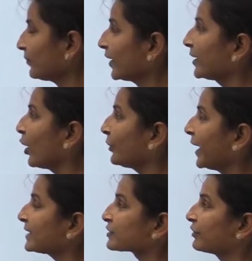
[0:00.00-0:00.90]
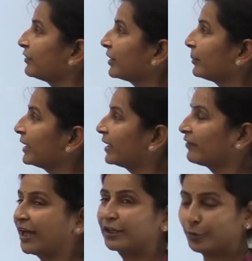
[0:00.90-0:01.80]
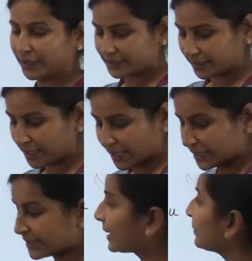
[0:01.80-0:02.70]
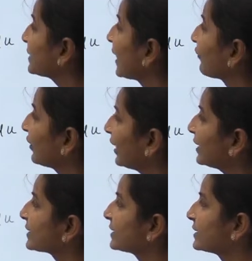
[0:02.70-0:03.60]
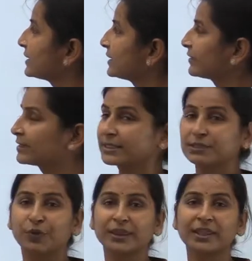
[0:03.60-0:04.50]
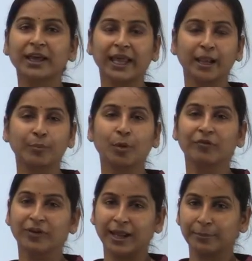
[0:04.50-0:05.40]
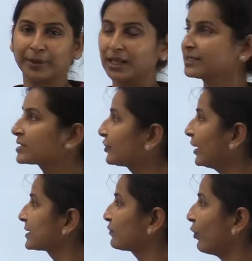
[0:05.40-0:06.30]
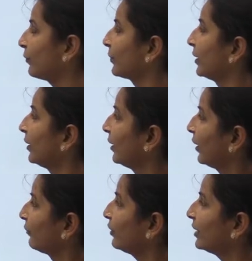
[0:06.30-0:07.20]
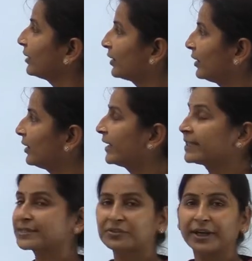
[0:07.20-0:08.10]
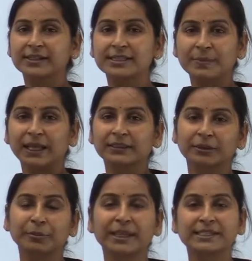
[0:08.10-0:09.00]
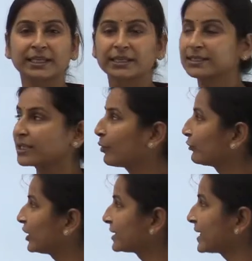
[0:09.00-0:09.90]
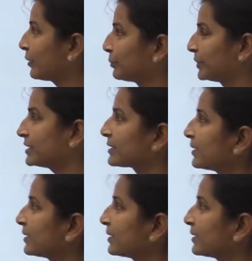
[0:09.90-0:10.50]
Now next we will be evaluating some definite integrals with the help of Laplace transform. We illustrate this method by taking some of the examples.